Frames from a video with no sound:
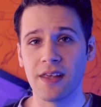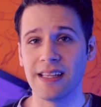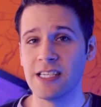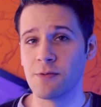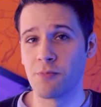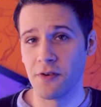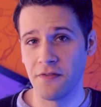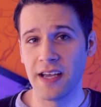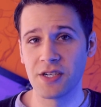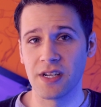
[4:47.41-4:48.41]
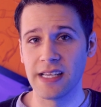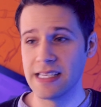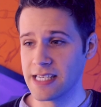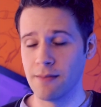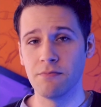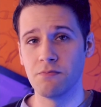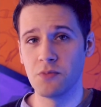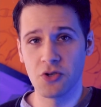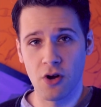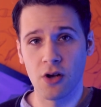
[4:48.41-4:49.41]
at least professionally, some
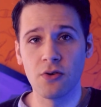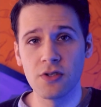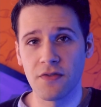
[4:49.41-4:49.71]
struggles